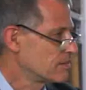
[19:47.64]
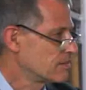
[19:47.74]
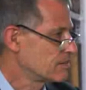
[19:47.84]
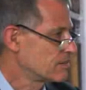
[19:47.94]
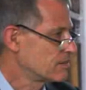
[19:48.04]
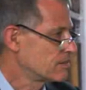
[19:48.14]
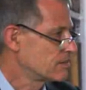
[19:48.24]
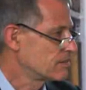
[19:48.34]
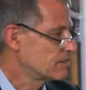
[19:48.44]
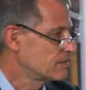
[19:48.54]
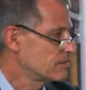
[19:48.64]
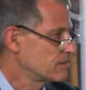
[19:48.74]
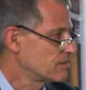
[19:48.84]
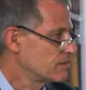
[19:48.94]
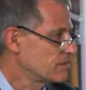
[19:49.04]

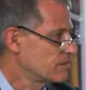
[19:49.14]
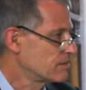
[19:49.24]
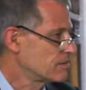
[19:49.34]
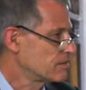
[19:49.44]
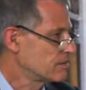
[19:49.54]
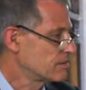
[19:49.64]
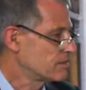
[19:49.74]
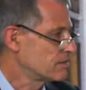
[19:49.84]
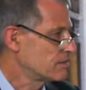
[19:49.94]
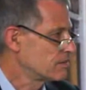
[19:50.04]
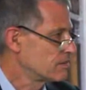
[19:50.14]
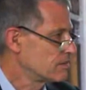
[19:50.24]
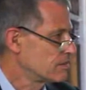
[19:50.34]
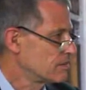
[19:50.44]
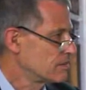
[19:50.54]

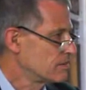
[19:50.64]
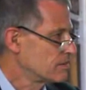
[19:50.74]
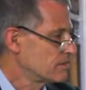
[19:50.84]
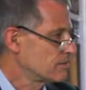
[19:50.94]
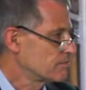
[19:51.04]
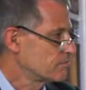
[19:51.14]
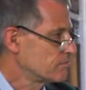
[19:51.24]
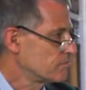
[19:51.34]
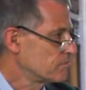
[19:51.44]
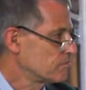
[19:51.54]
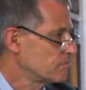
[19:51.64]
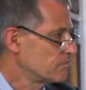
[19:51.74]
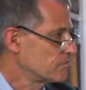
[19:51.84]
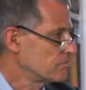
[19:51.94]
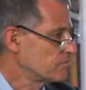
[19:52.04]

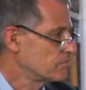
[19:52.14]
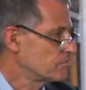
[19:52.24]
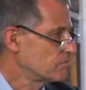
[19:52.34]
No words are spoken by the person on screen.